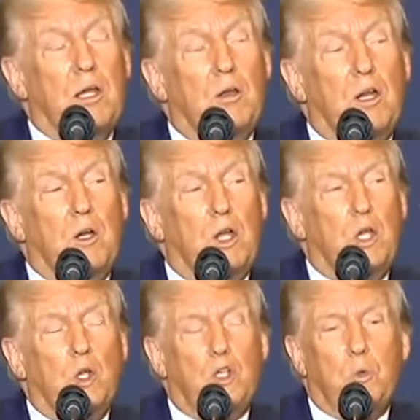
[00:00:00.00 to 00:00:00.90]
You know, he
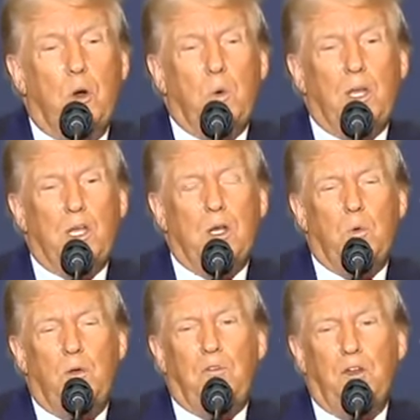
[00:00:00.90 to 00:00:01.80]
used what we did.
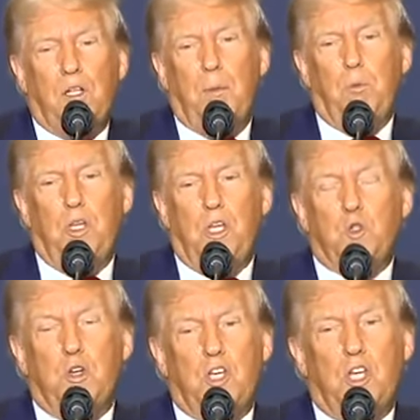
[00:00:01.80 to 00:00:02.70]
We filled up the
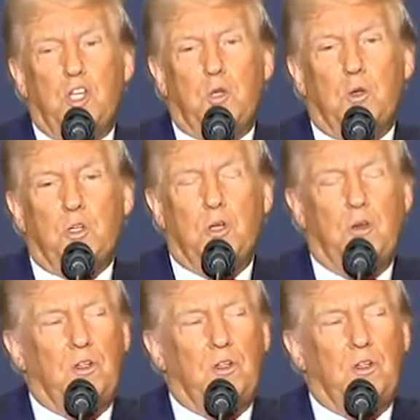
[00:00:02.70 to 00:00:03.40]
strategic reserves,